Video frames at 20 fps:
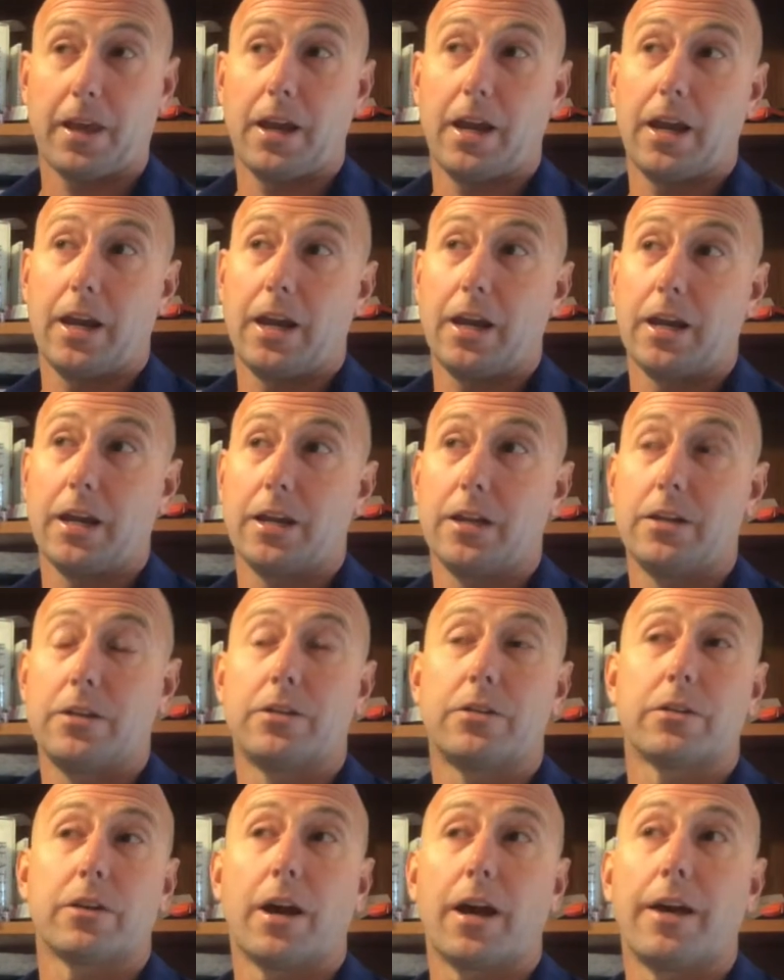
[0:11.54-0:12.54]
And
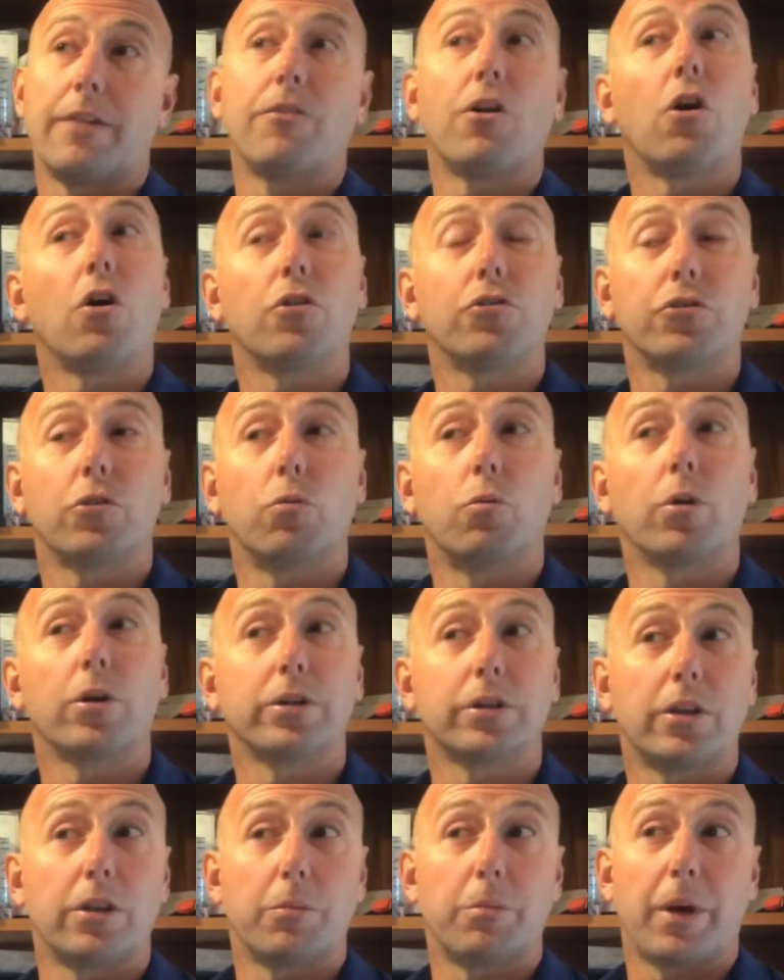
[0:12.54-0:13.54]
I've also
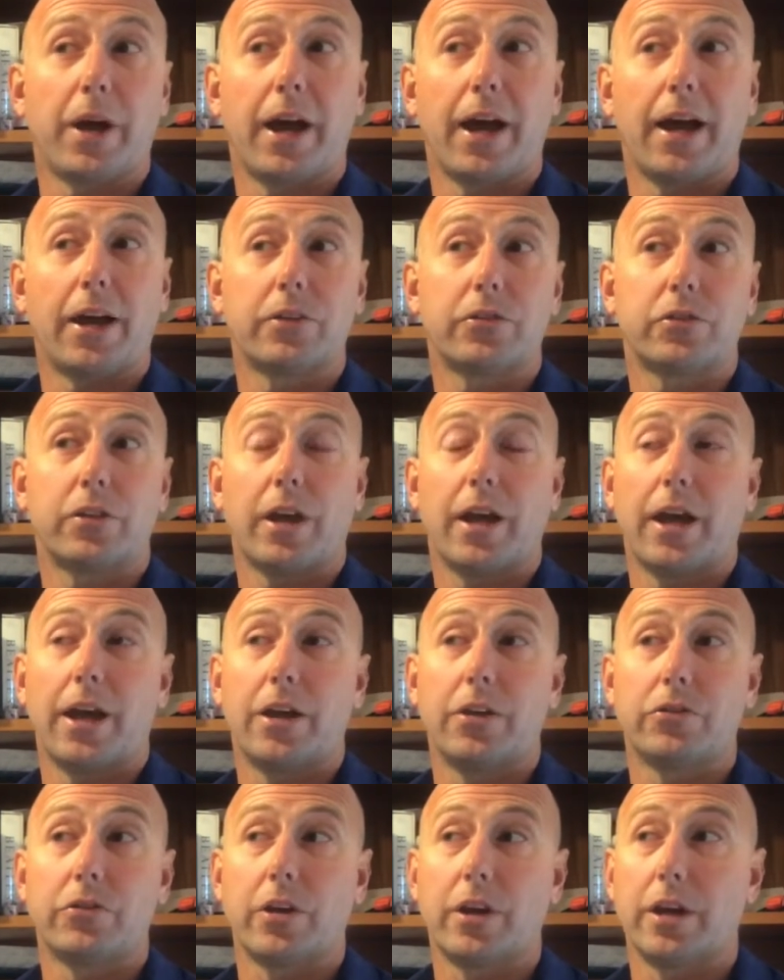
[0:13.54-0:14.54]
worked in the past
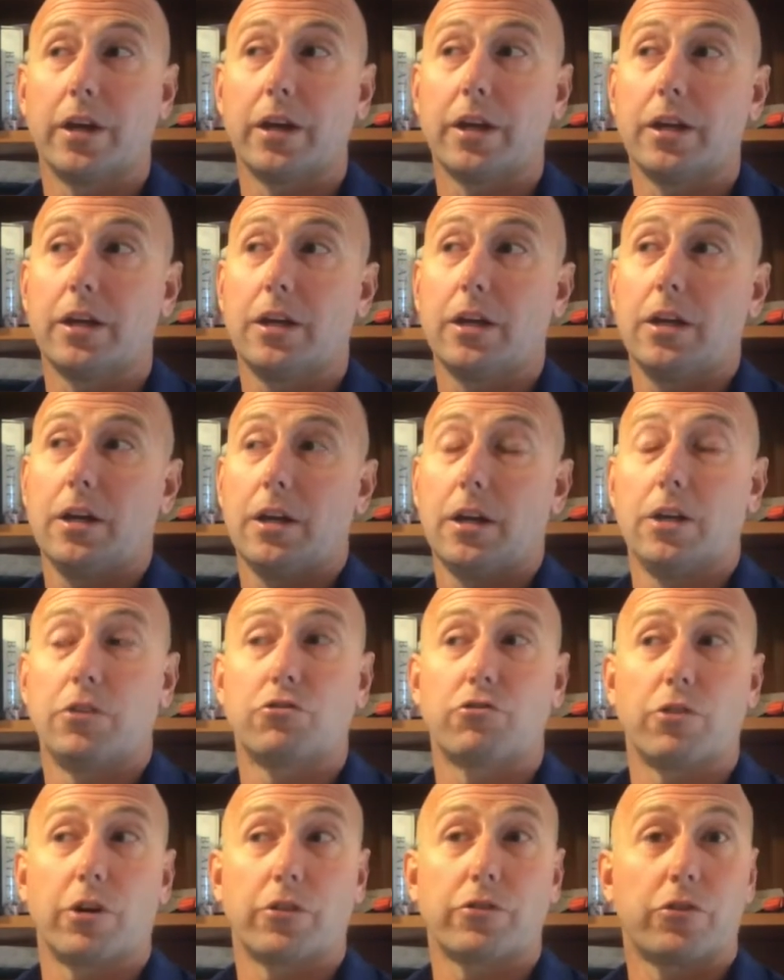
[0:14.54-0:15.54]
as a
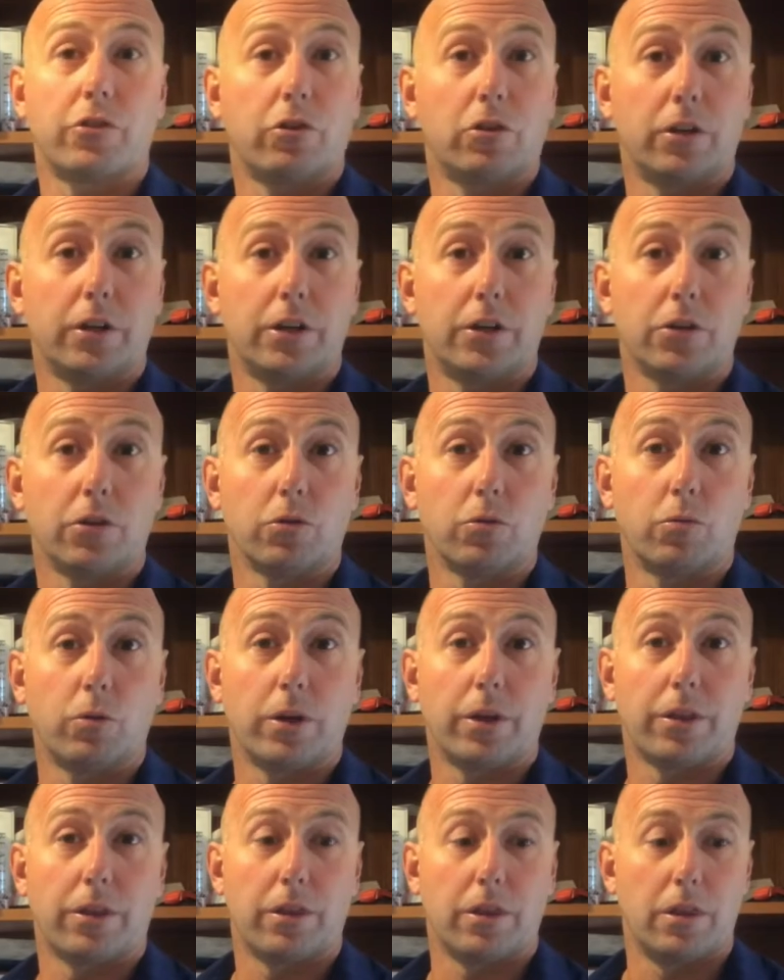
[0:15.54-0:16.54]
instructional leader
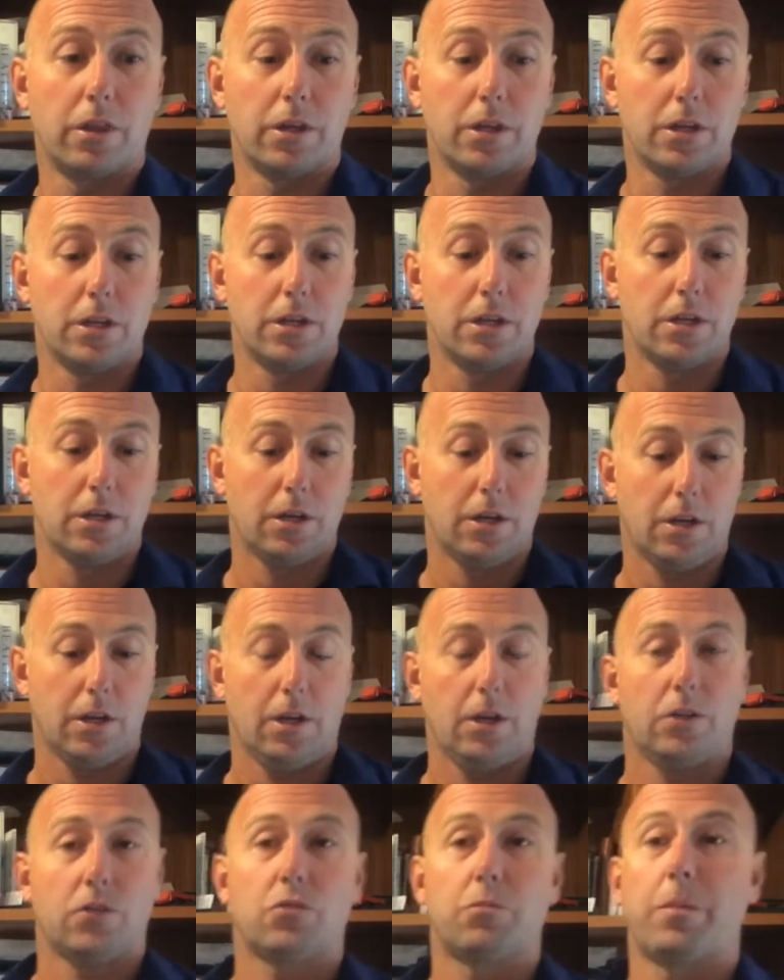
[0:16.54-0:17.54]
with the
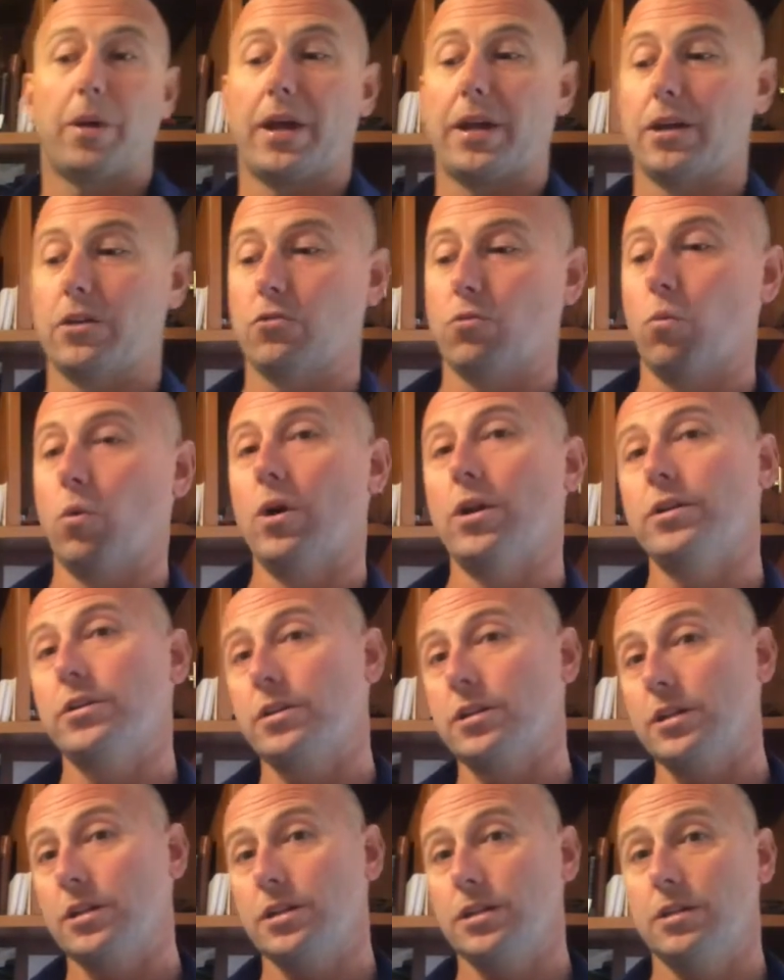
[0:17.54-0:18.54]
Spanish 1
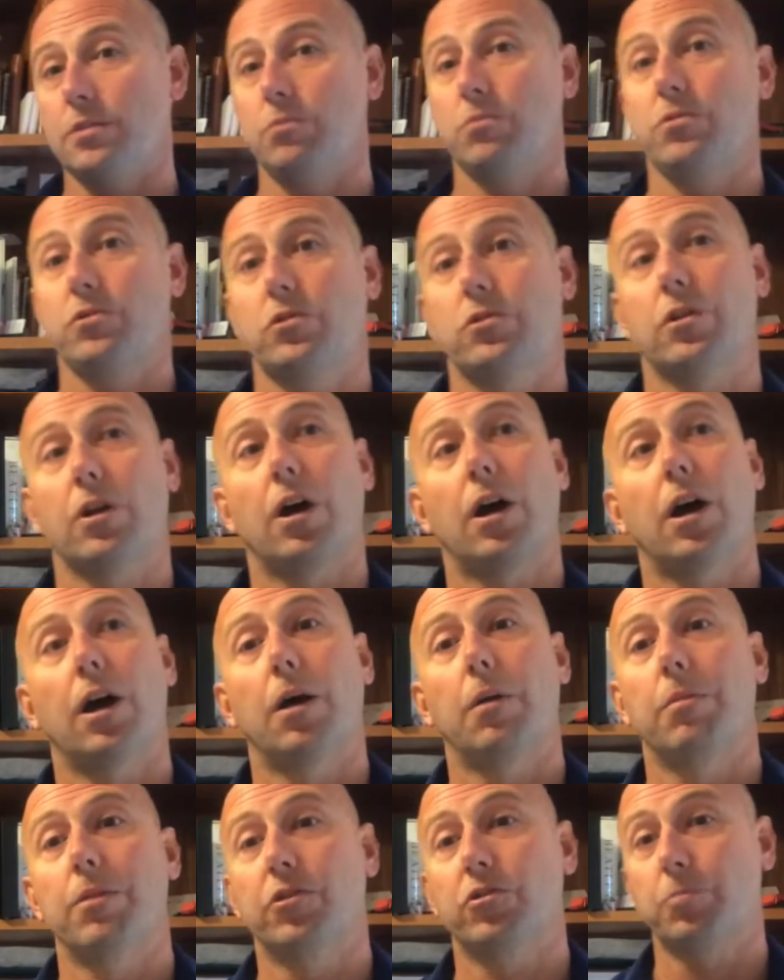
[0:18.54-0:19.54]
teams,
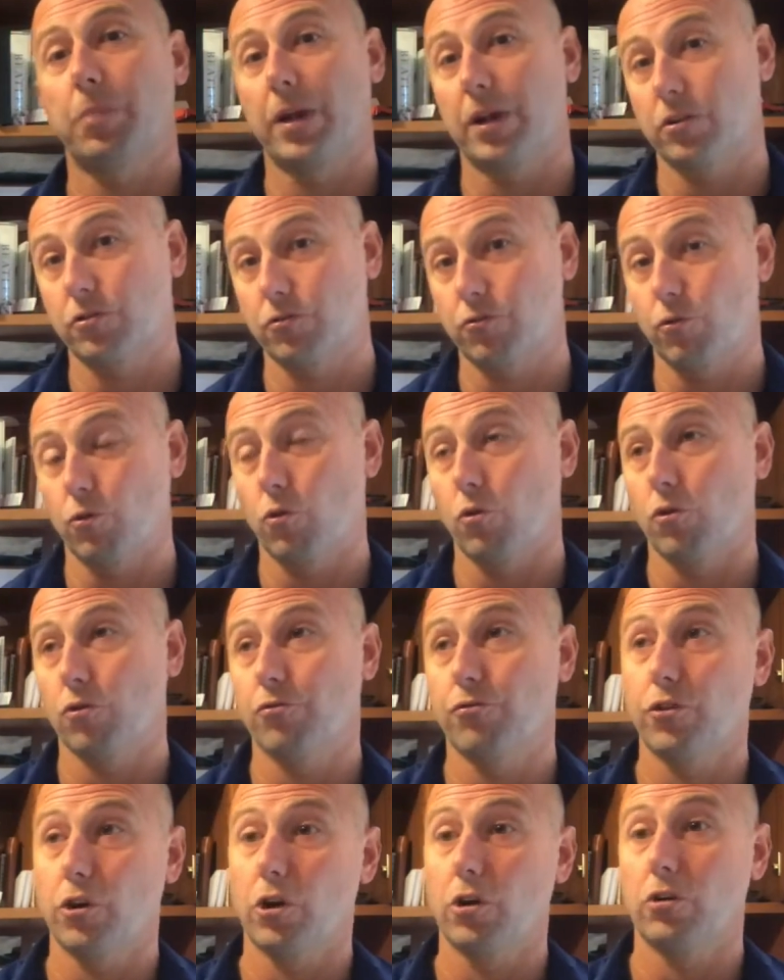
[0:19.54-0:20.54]
the Spanish 4
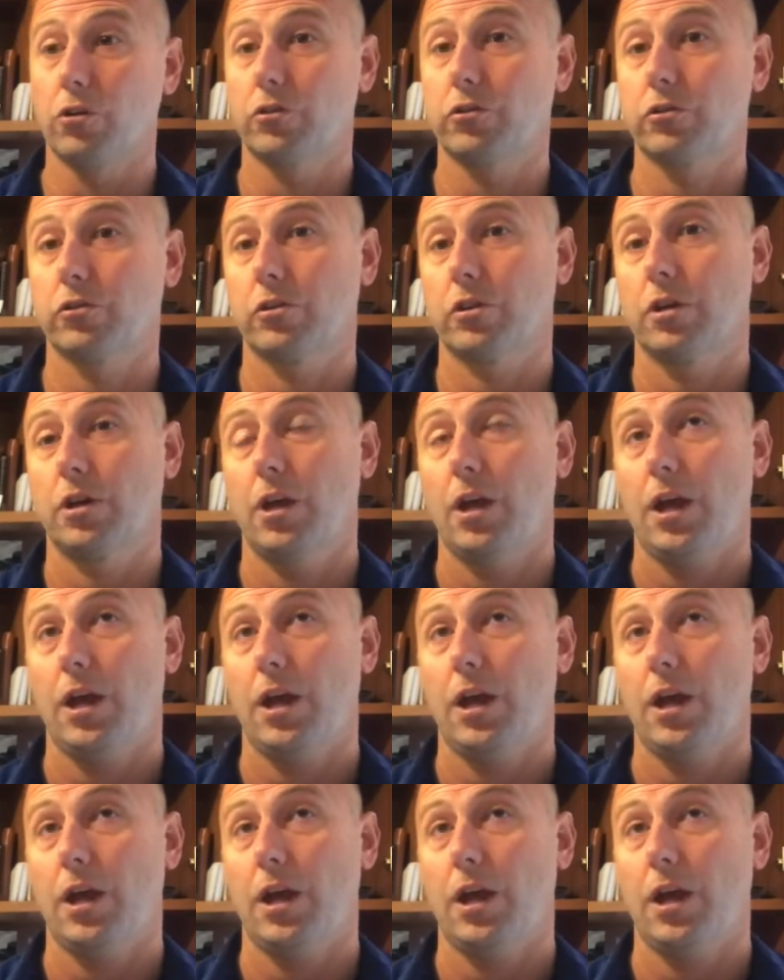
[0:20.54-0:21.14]
folks.